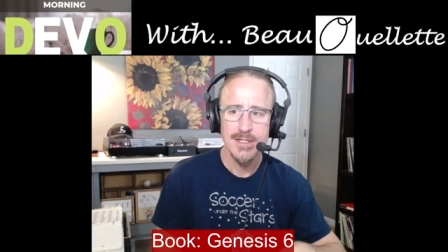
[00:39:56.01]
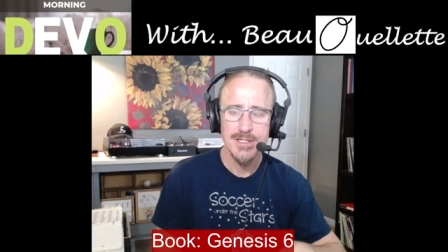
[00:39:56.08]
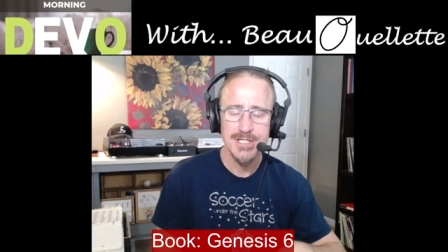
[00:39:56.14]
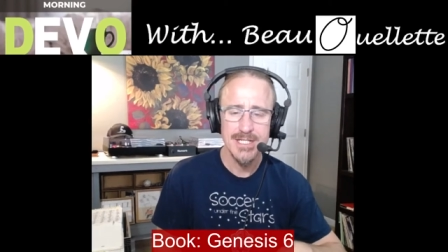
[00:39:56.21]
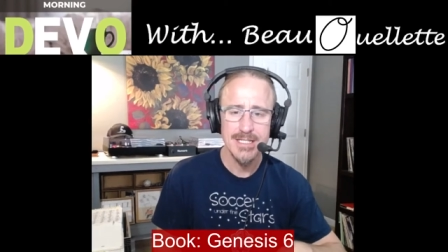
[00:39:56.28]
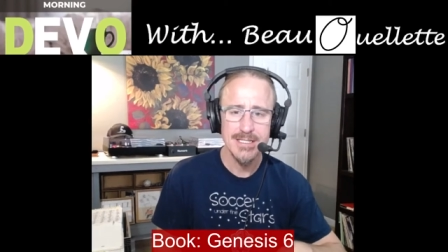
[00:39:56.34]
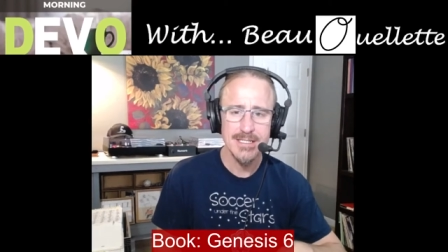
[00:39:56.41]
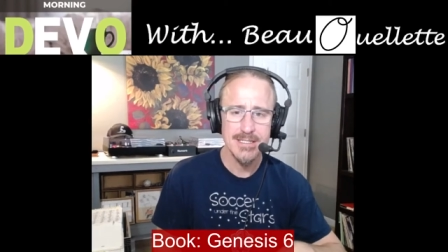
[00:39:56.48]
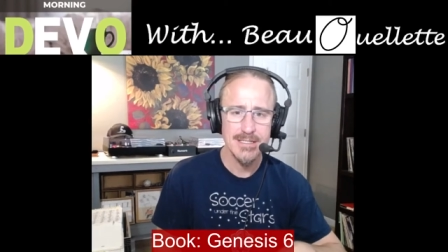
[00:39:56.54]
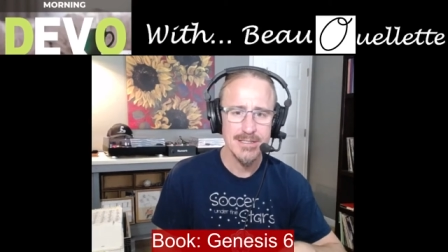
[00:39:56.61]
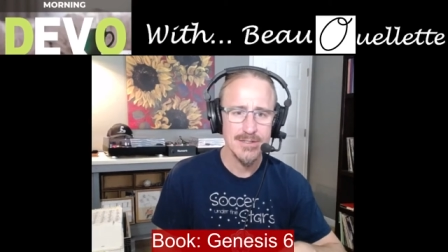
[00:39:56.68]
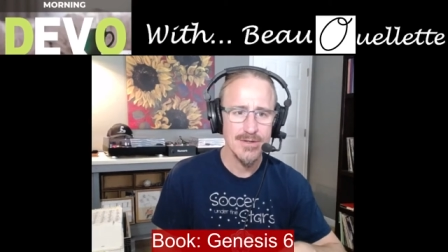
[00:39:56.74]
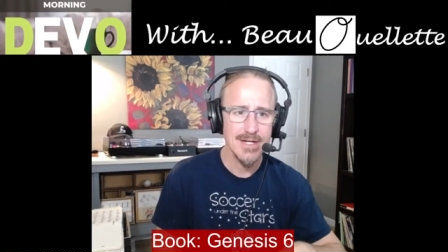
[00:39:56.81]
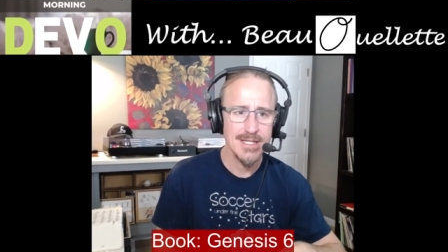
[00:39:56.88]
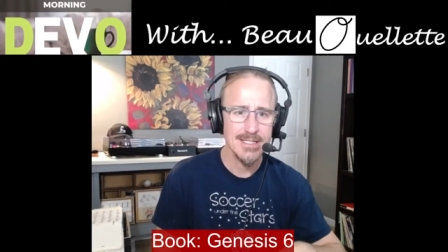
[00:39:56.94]
Jesus
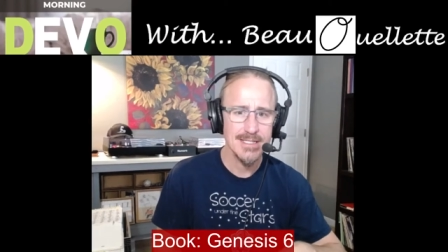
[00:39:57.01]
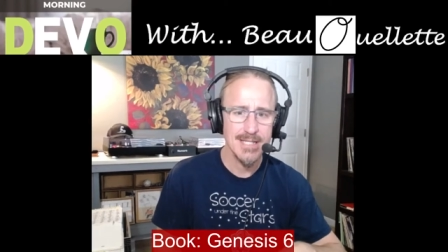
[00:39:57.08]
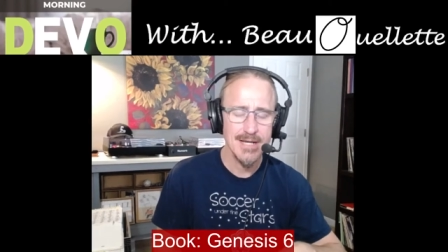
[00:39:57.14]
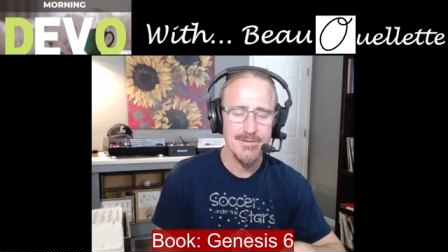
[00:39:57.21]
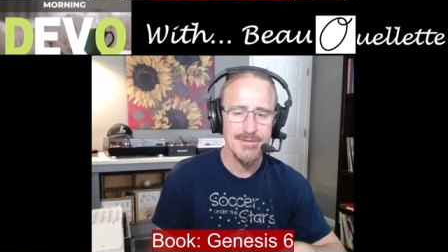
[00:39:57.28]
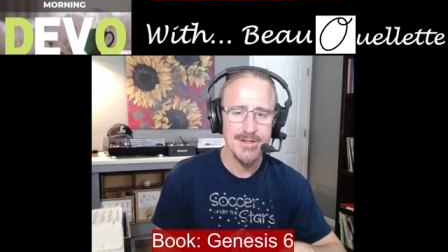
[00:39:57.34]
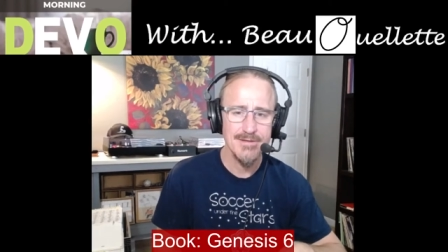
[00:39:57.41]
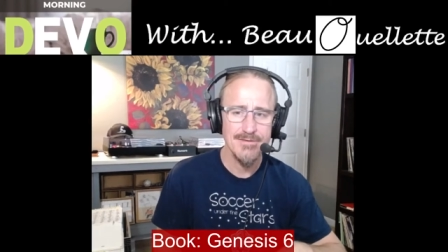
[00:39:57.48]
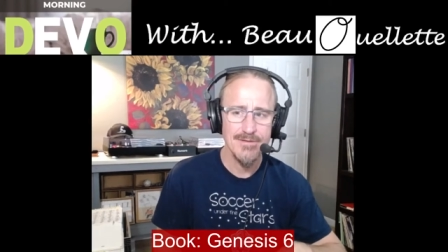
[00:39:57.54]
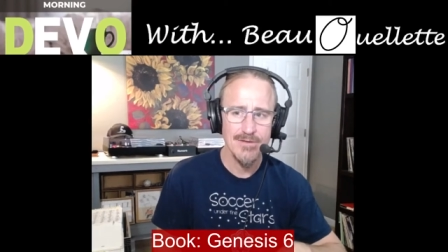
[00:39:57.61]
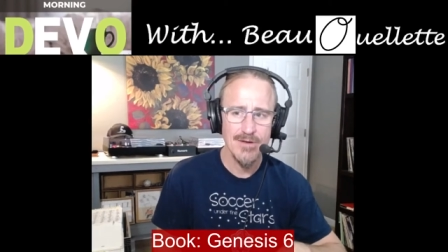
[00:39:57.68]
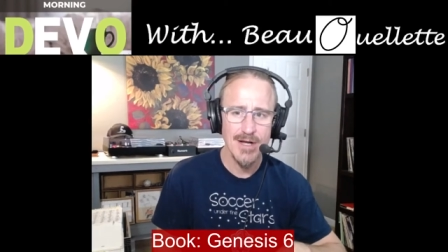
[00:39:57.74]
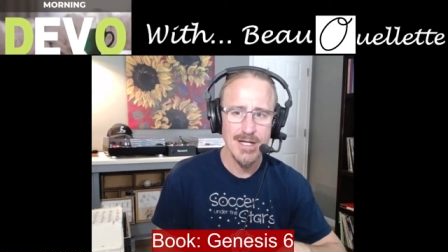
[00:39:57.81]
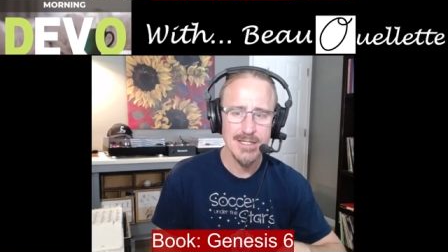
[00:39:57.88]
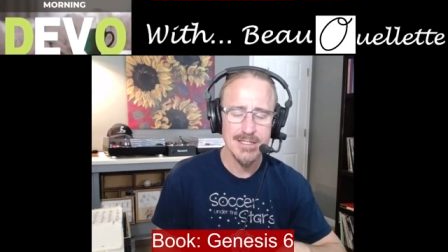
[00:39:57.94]
is great safety
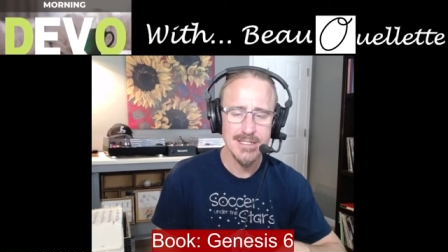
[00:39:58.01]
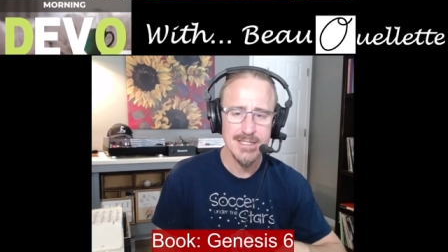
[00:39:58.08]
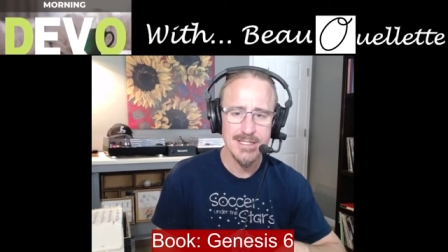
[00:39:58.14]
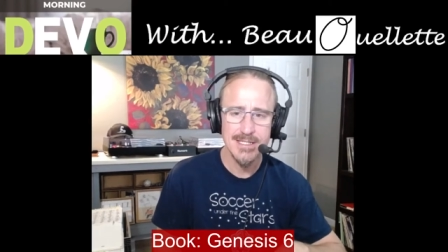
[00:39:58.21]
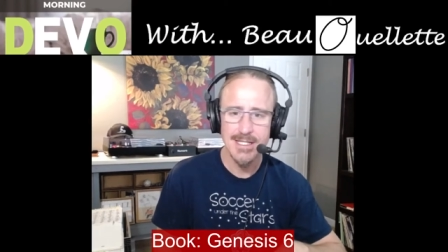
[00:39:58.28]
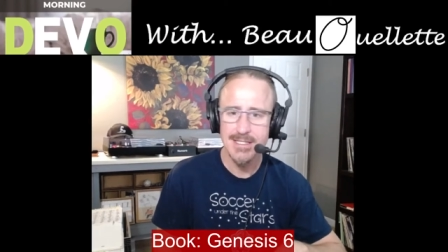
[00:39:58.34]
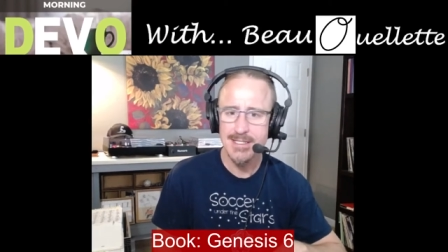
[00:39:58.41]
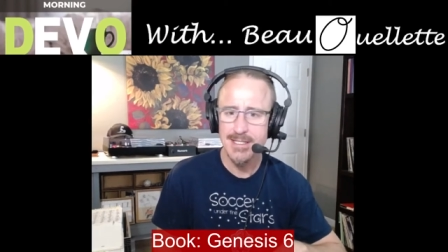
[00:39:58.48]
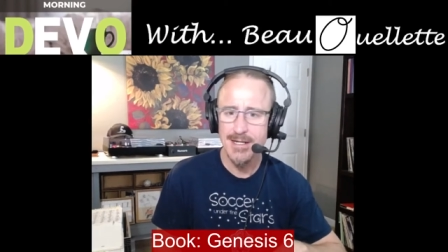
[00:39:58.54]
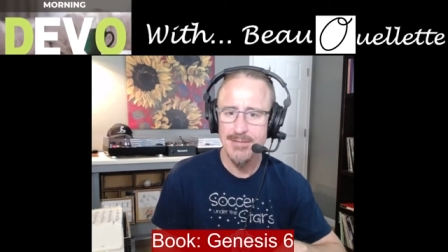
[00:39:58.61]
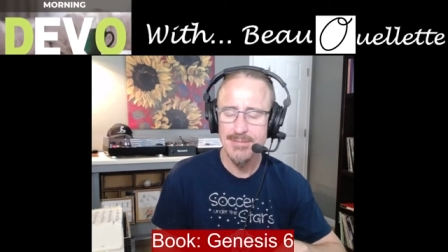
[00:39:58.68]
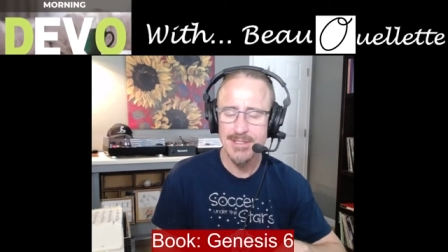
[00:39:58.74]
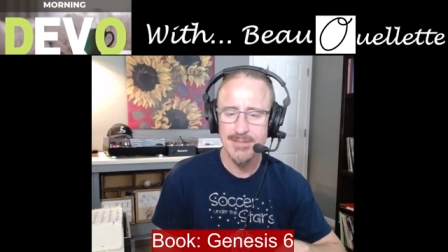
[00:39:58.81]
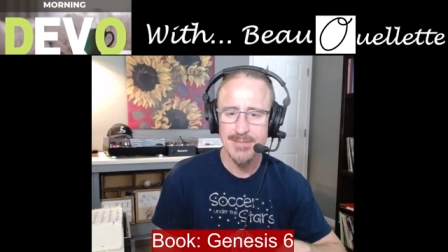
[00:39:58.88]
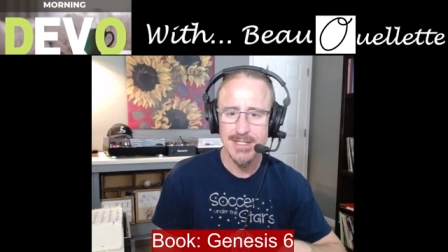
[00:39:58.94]
for us. He says,
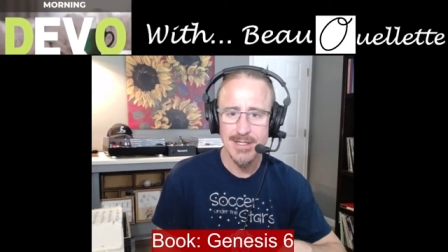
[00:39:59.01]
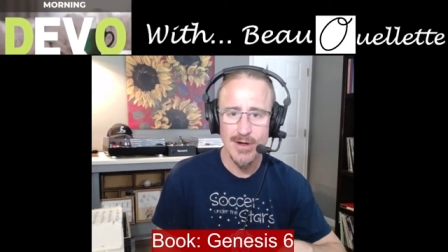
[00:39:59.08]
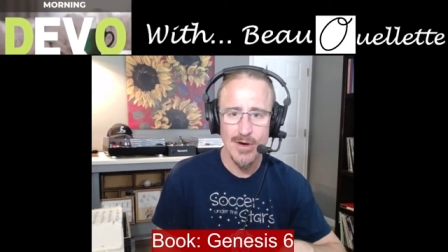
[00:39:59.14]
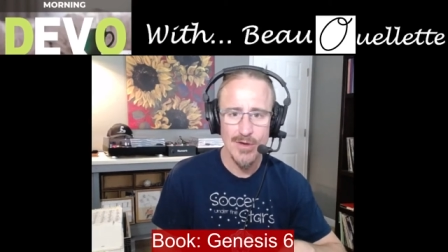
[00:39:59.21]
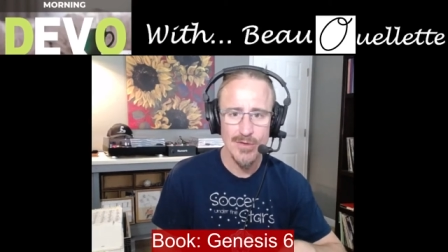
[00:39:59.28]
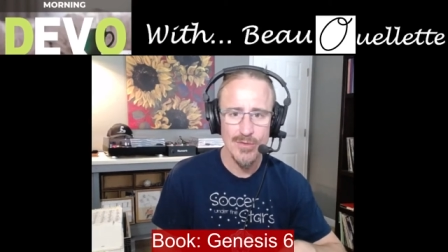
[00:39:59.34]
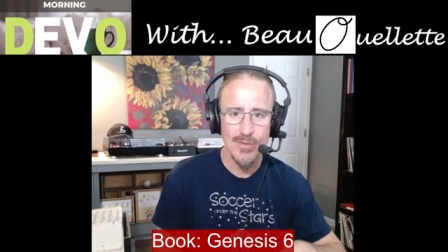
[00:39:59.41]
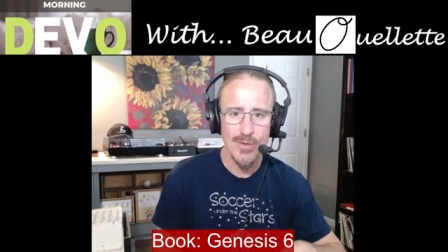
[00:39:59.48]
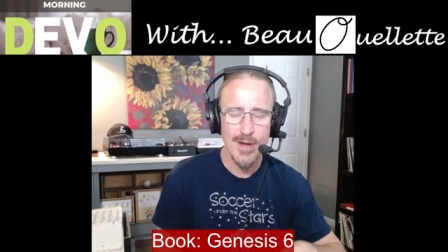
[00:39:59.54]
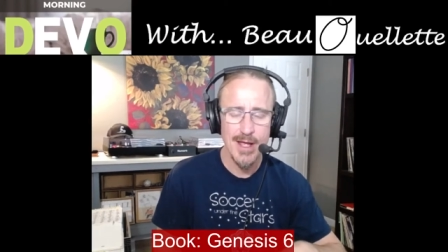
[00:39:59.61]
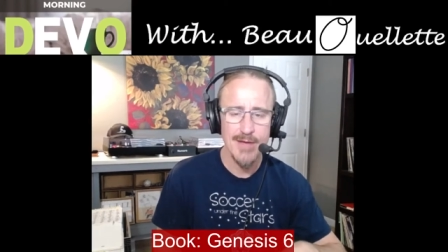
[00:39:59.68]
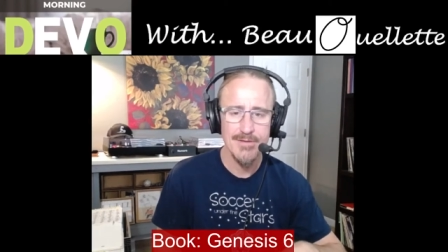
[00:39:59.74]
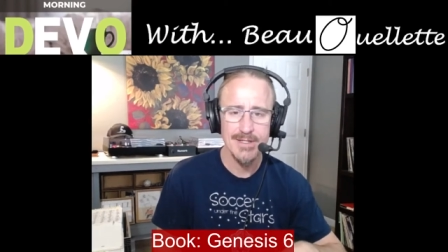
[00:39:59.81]
Come to me, all who are heavy